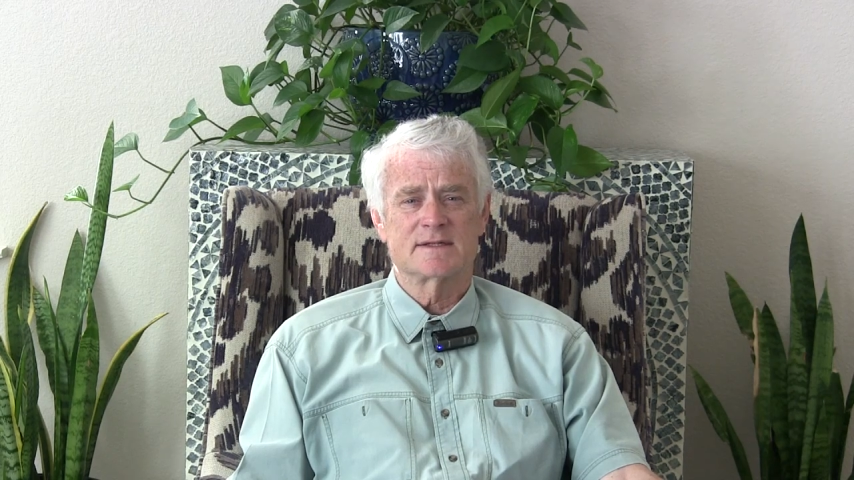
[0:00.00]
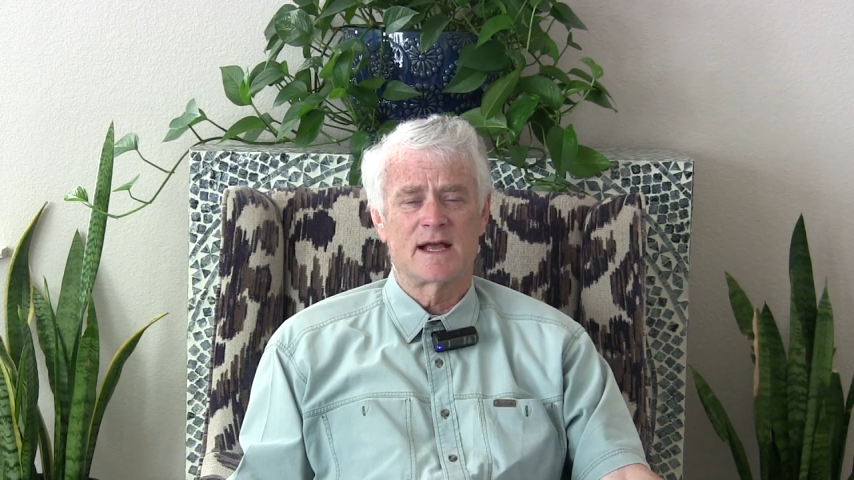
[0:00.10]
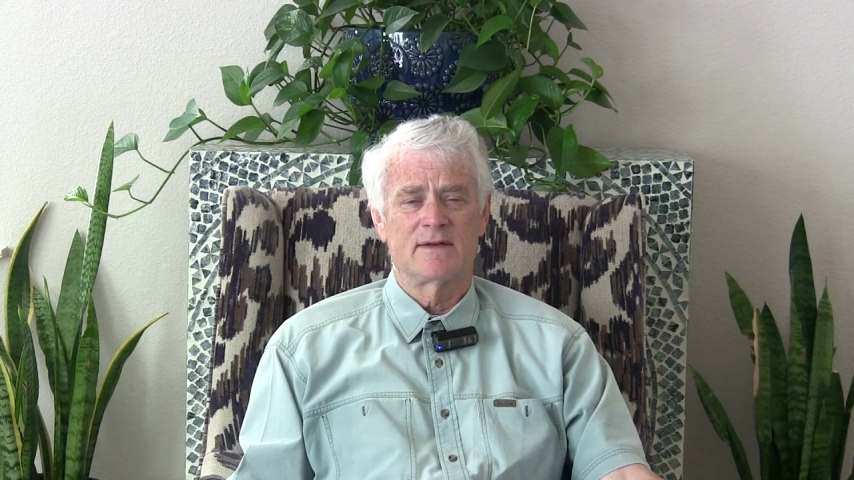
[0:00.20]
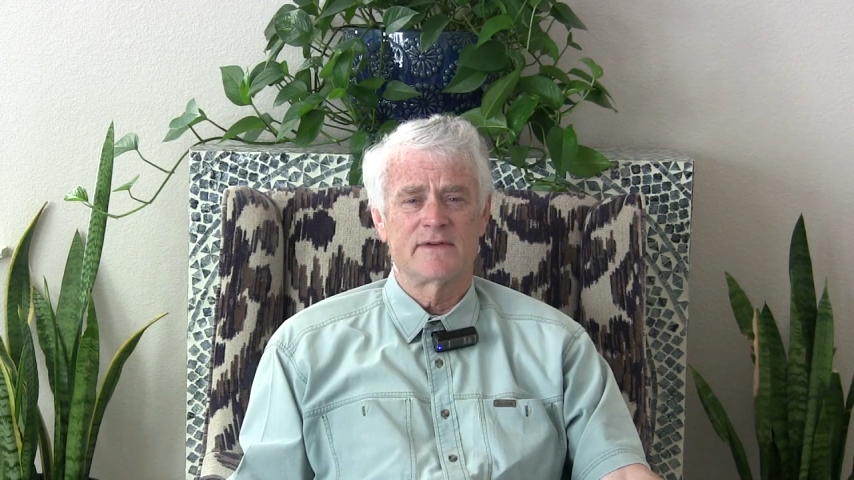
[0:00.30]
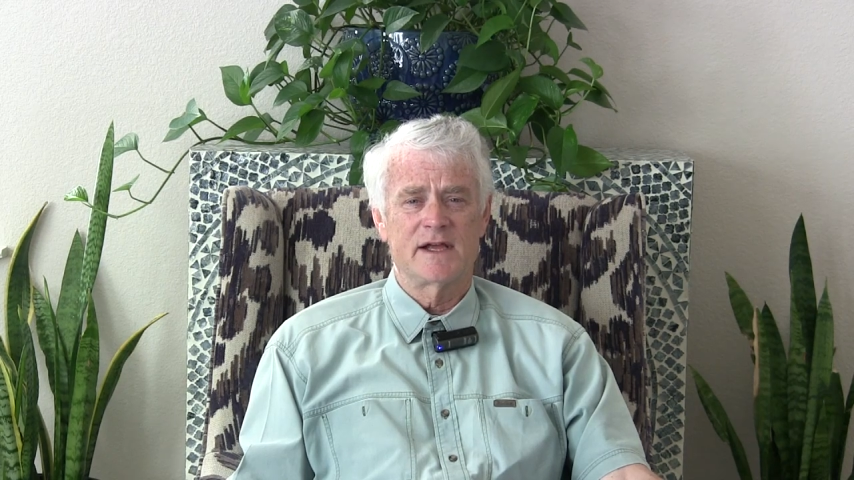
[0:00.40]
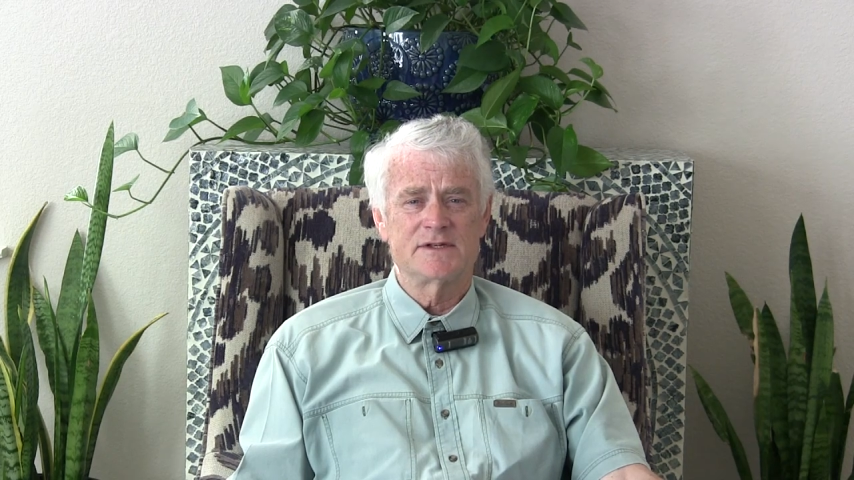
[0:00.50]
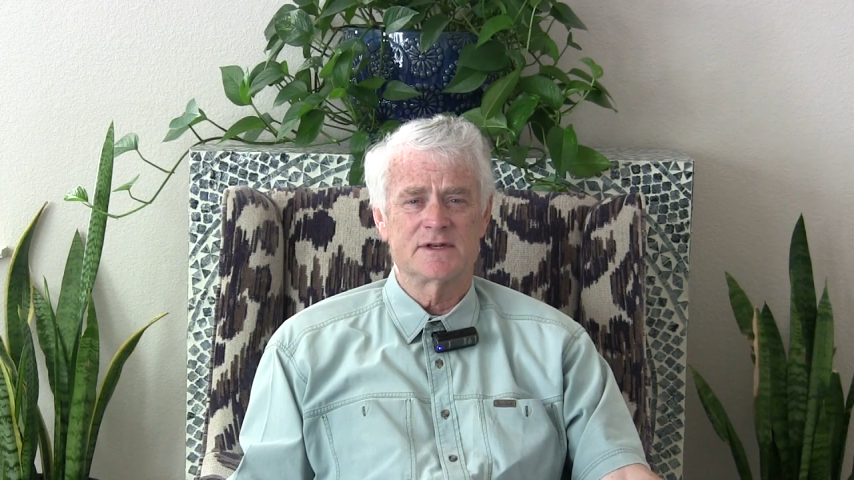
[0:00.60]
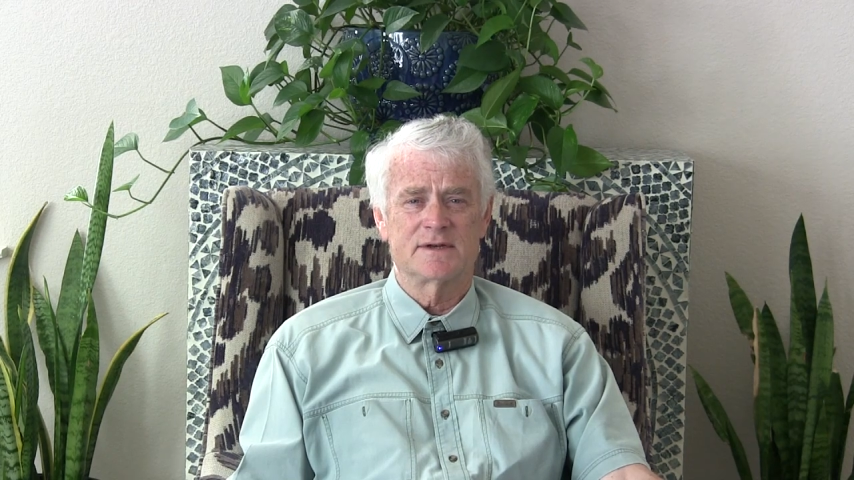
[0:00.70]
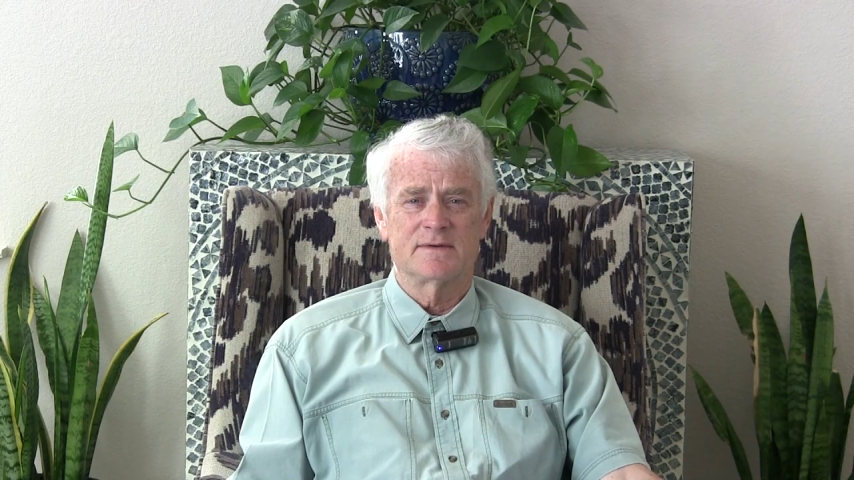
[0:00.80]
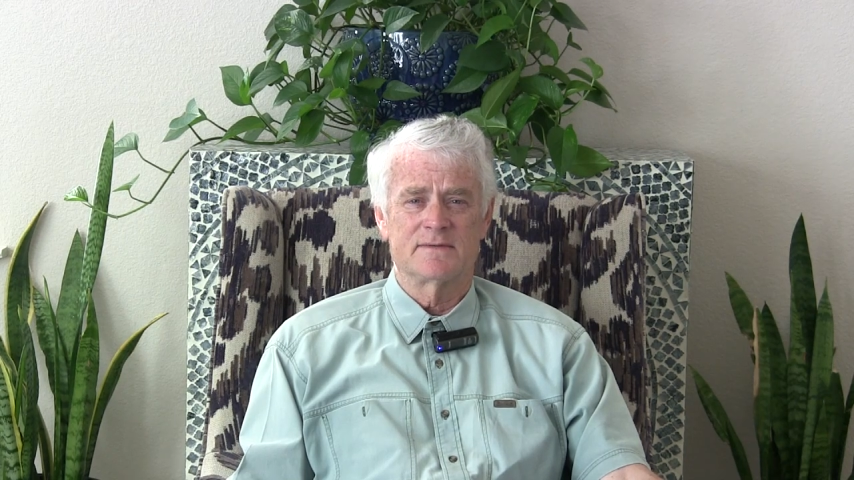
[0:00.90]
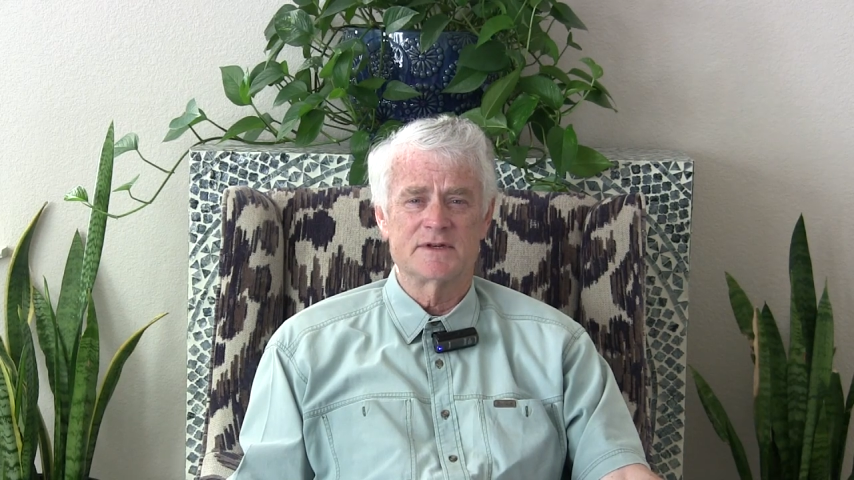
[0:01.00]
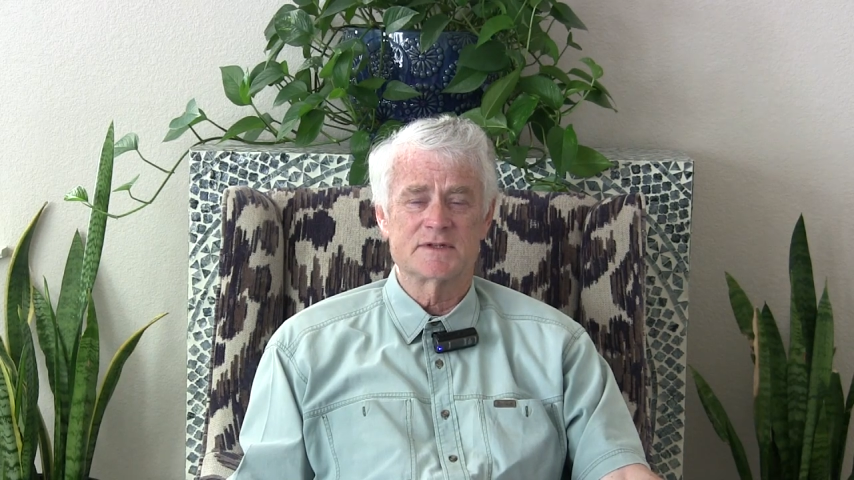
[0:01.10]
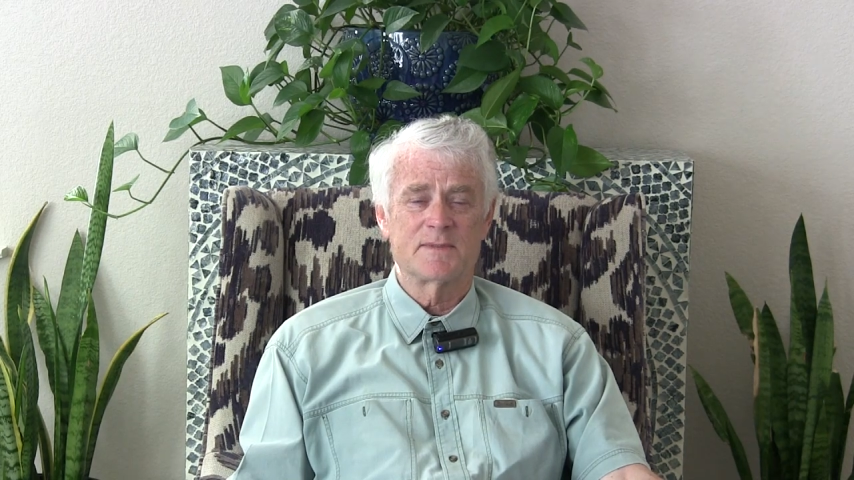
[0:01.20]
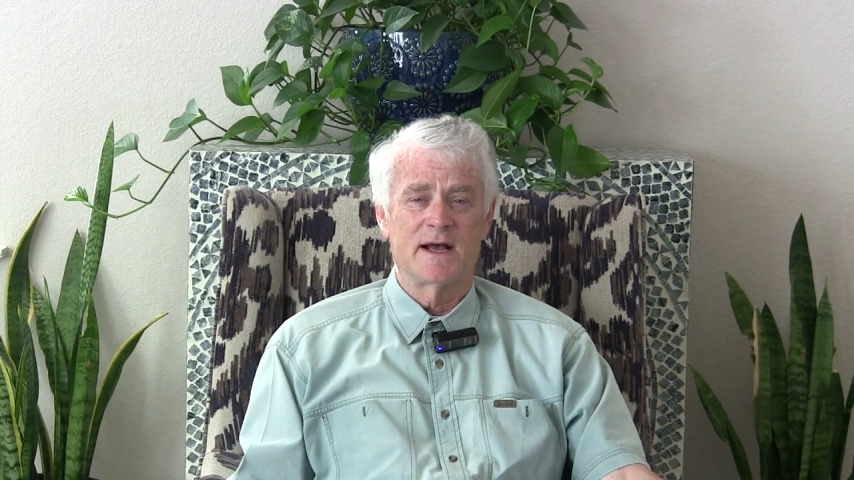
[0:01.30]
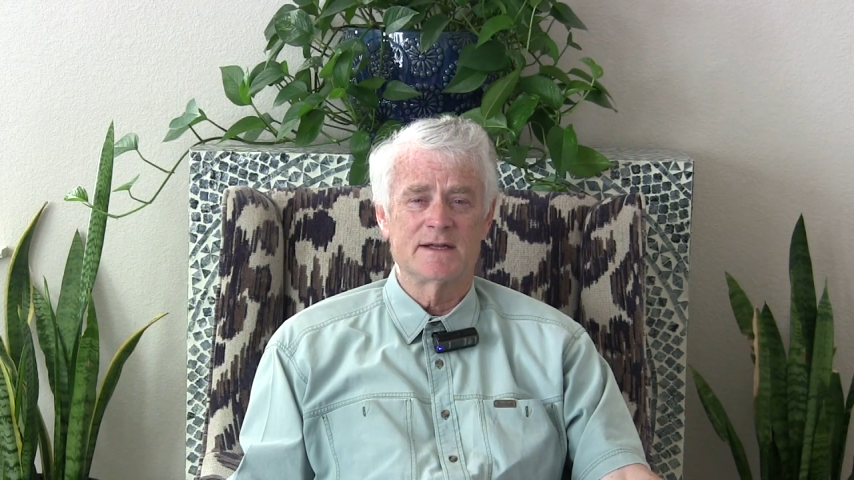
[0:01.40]
salvation,
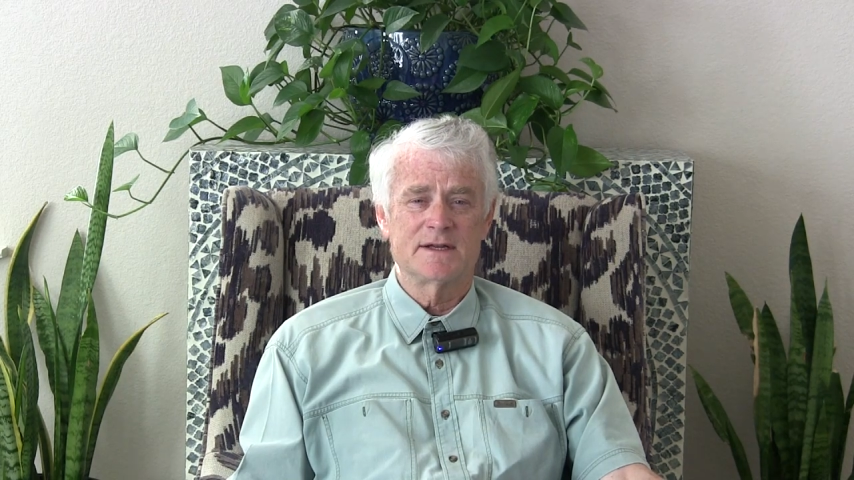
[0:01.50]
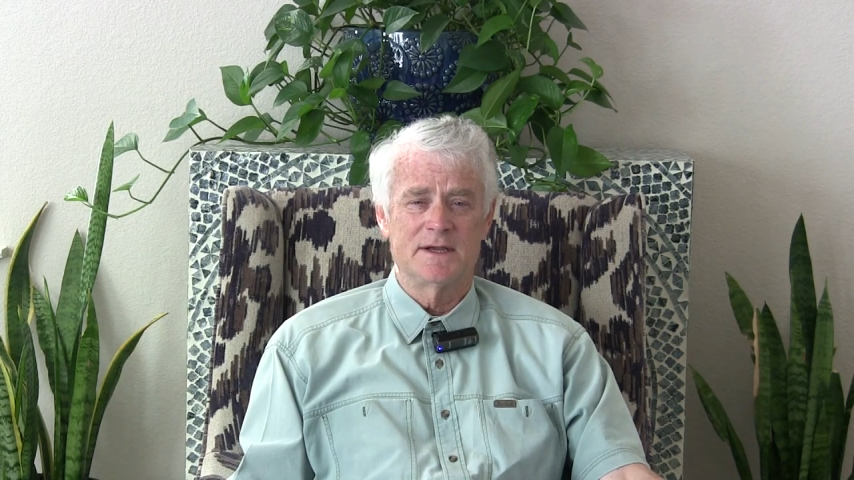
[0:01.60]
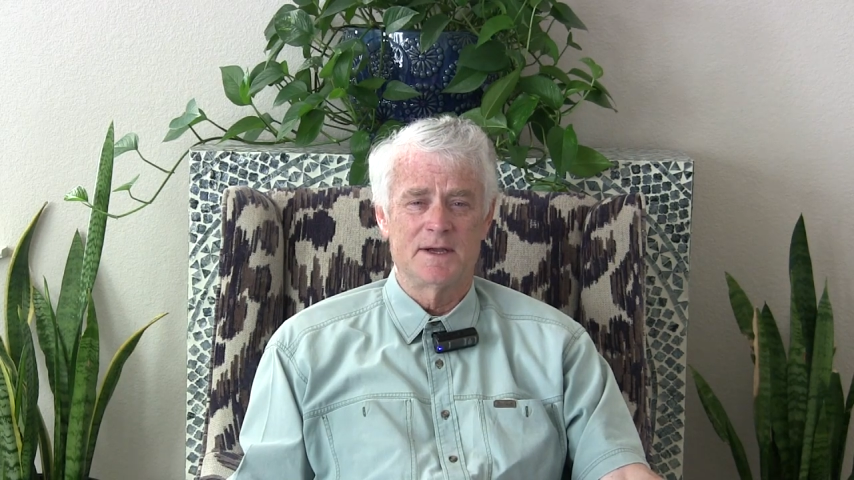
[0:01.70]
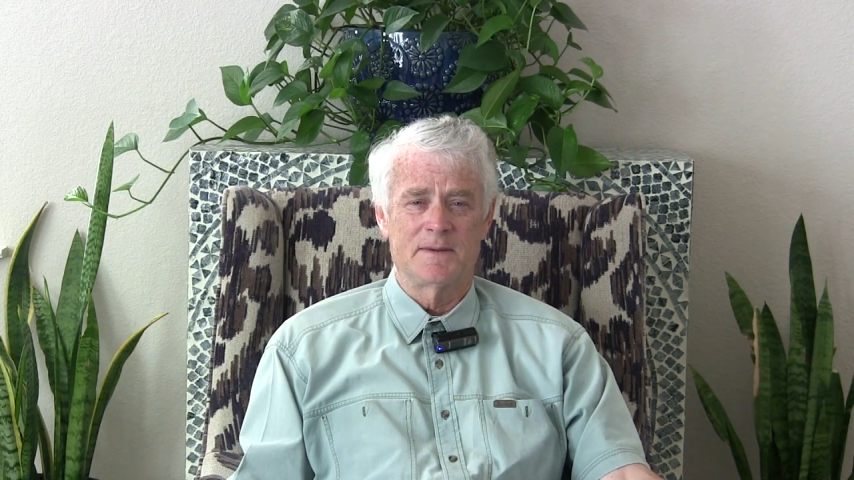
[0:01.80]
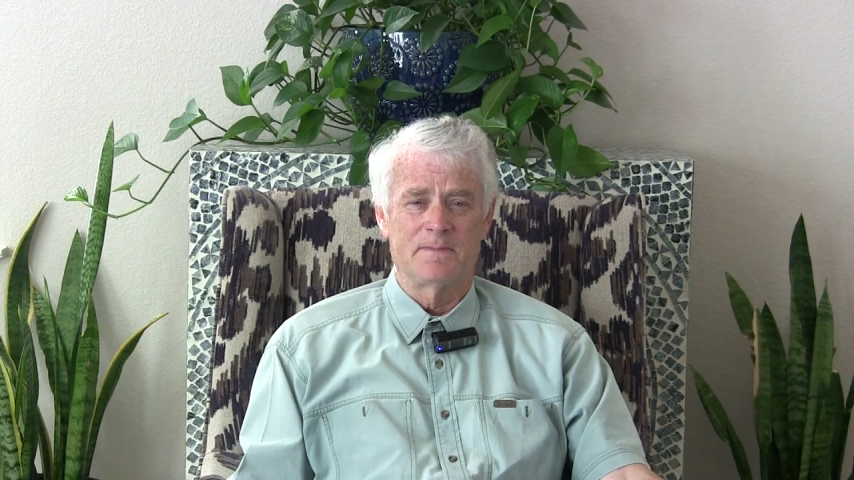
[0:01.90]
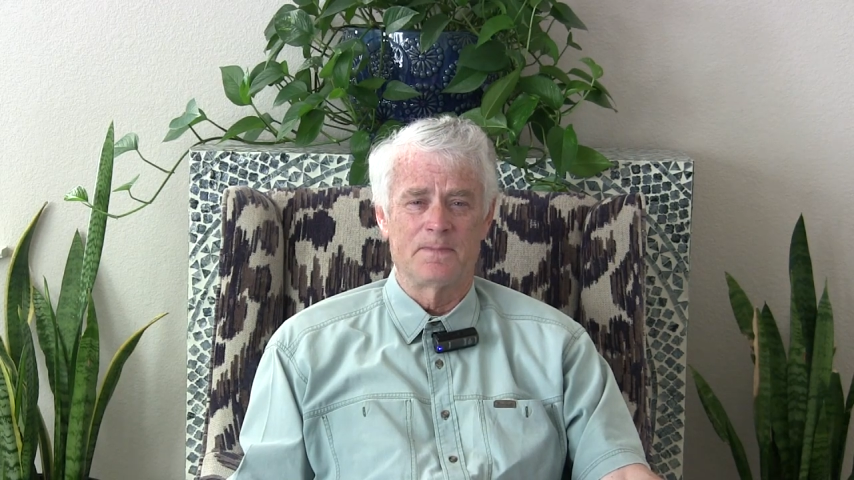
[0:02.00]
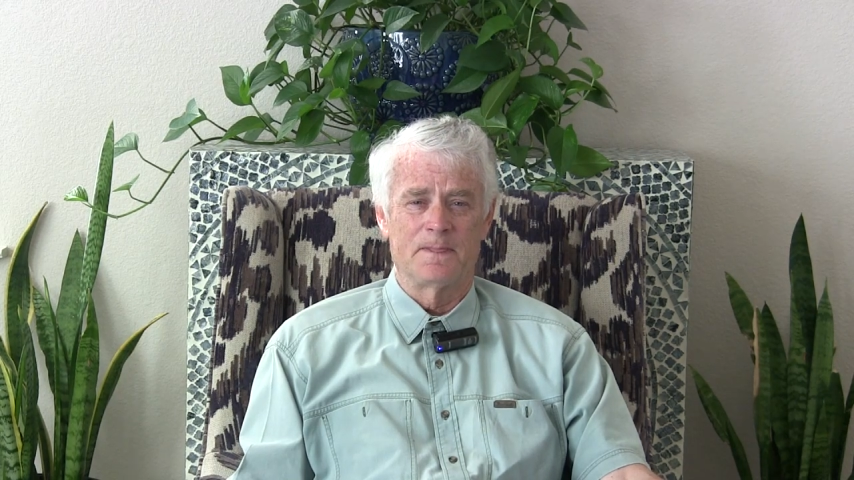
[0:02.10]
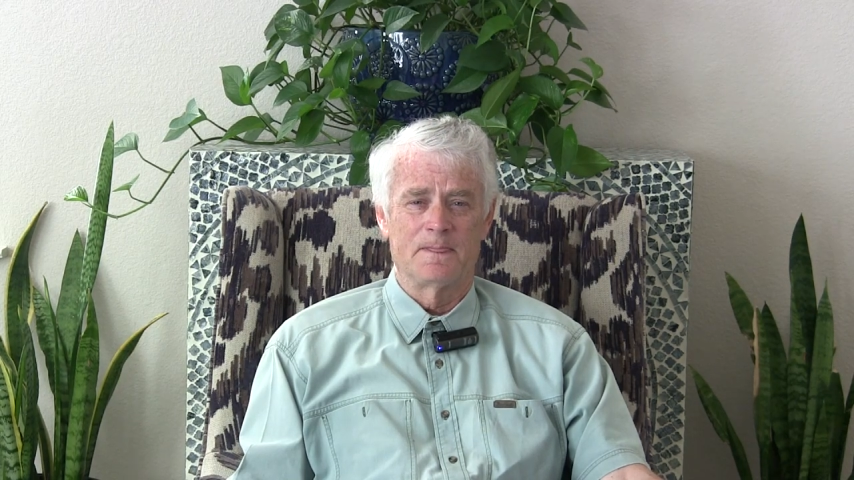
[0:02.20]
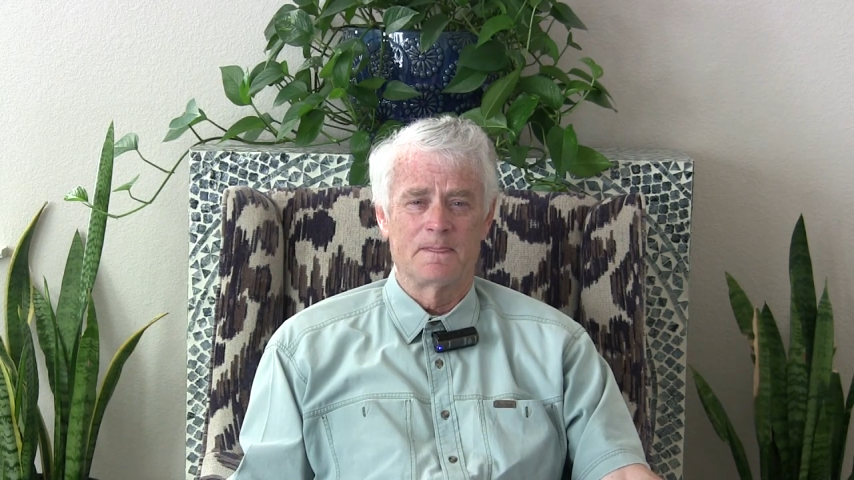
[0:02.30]
respond to Him.